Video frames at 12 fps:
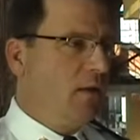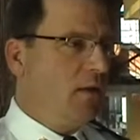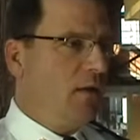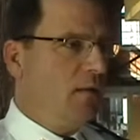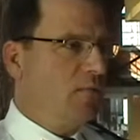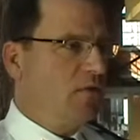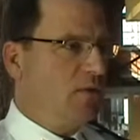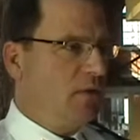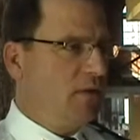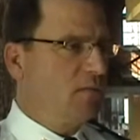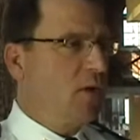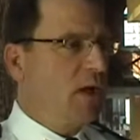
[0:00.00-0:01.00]
um,
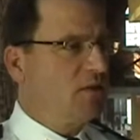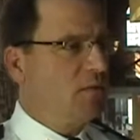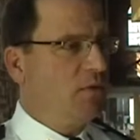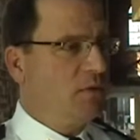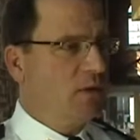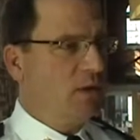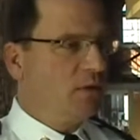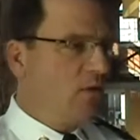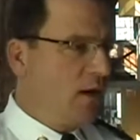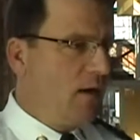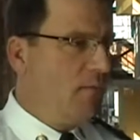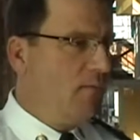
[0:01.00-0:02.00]
certainly it's possible that that
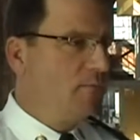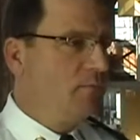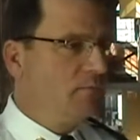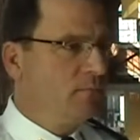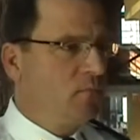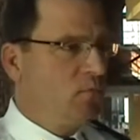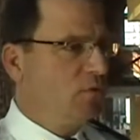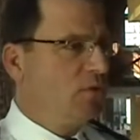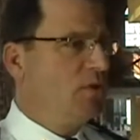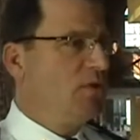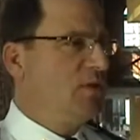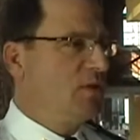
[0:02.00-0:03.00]
crime will
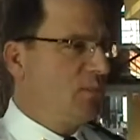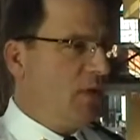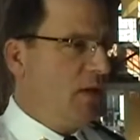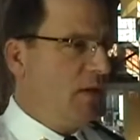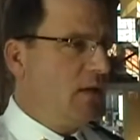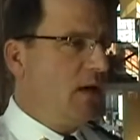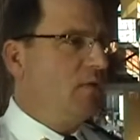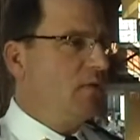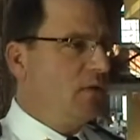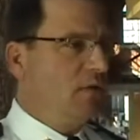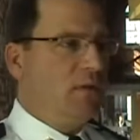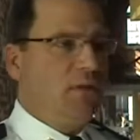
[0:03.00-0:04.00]
just dissipate out
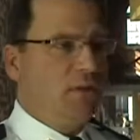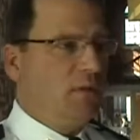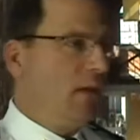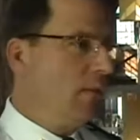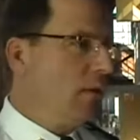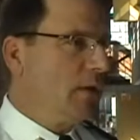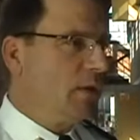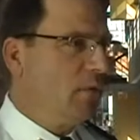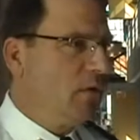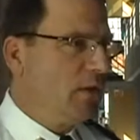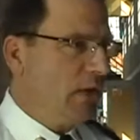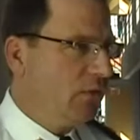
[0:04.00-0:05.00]
into neighboring
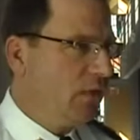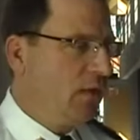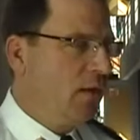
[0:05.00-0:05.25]
communities.